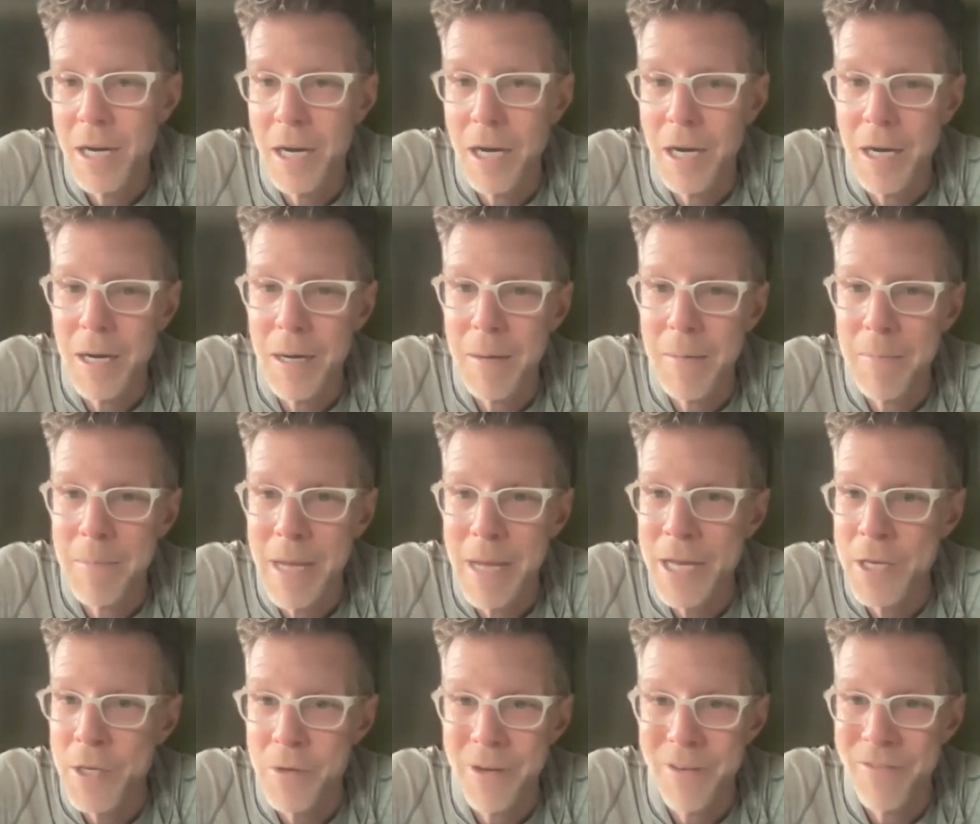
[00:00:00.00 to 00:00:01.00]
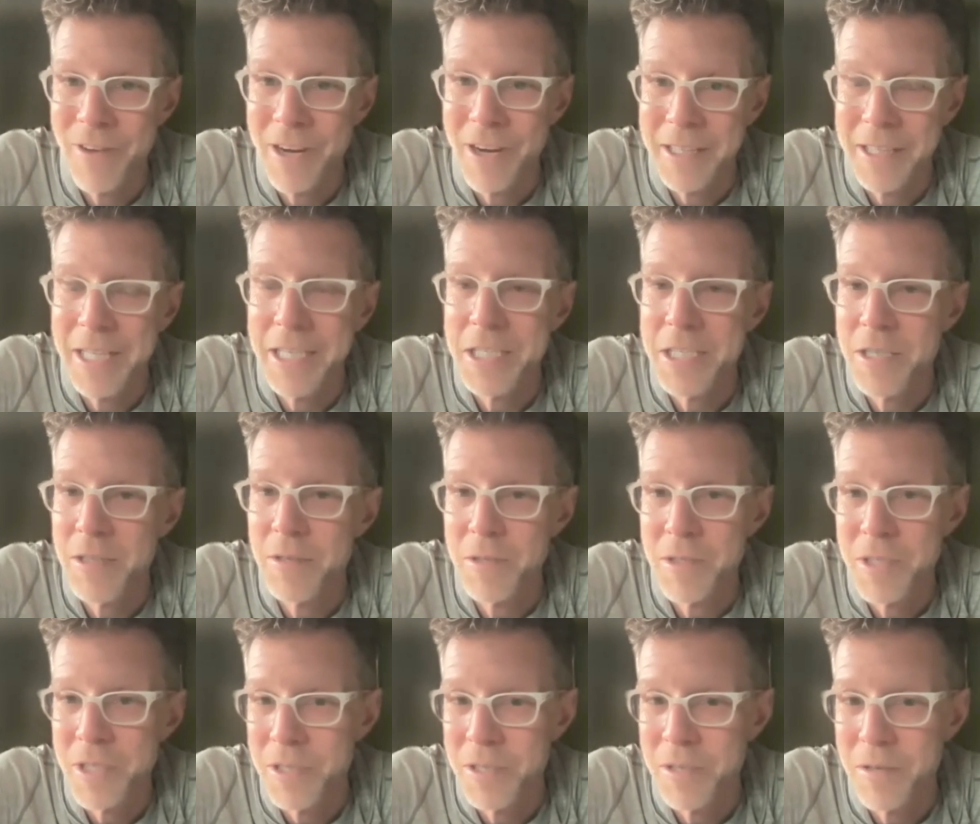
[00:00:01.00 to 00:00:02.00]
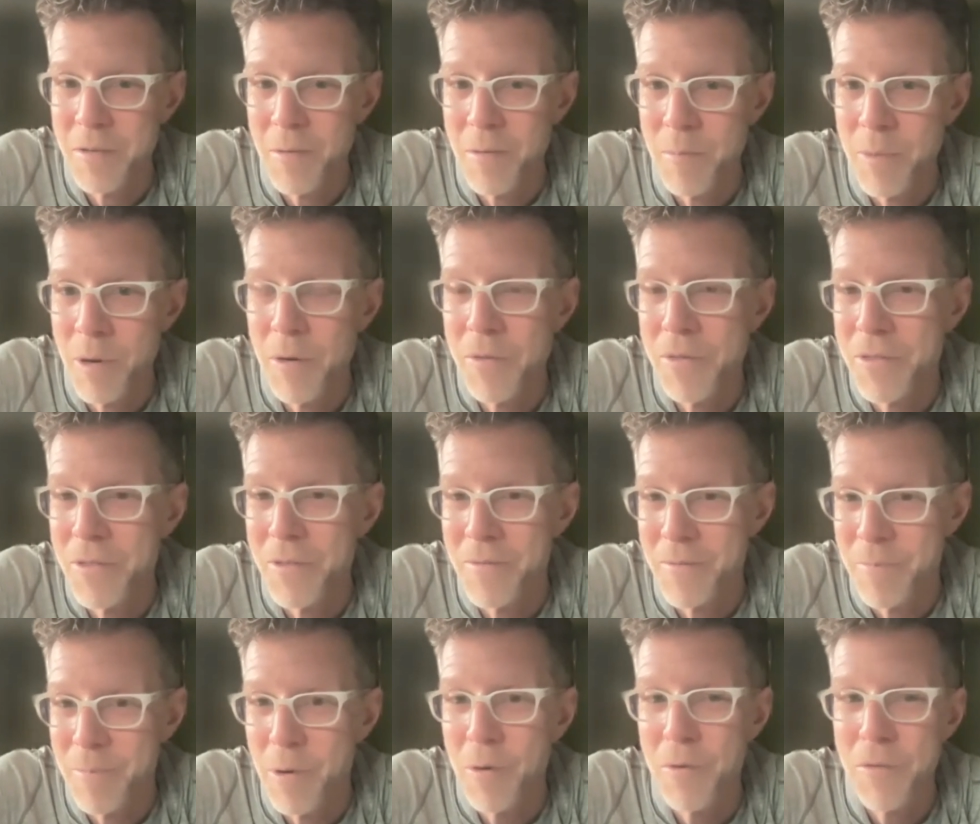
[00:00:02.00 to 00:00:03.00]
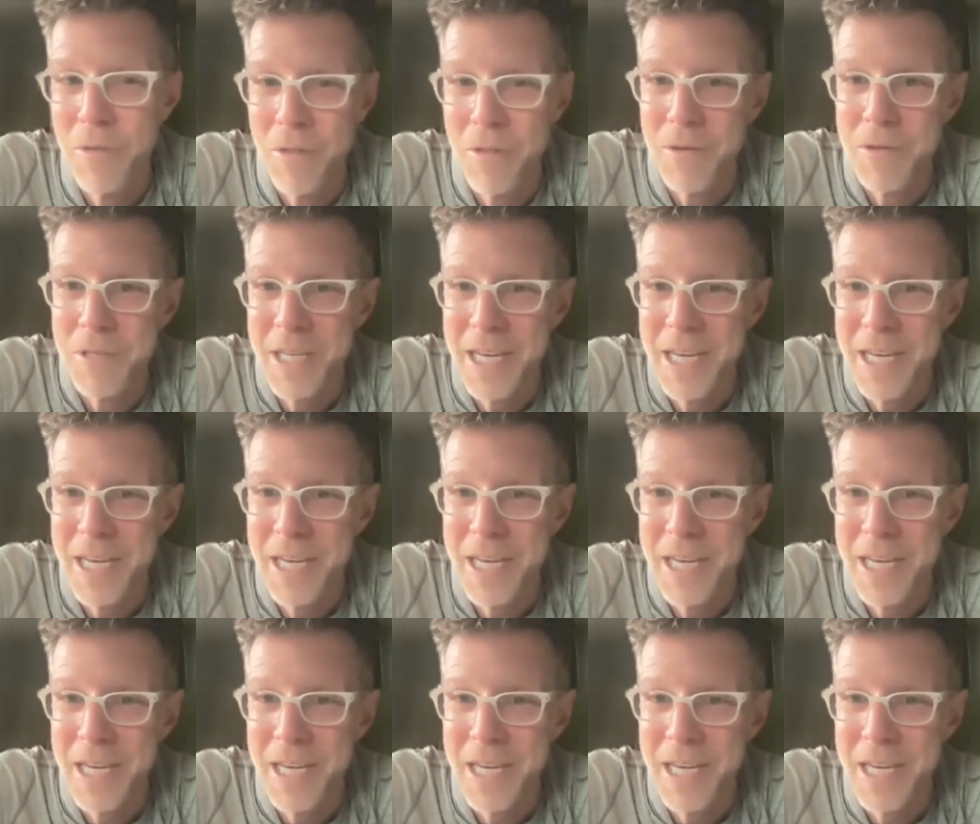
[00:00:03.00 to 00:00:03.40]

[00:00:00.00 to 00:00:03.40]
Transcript: And you can find links to both of those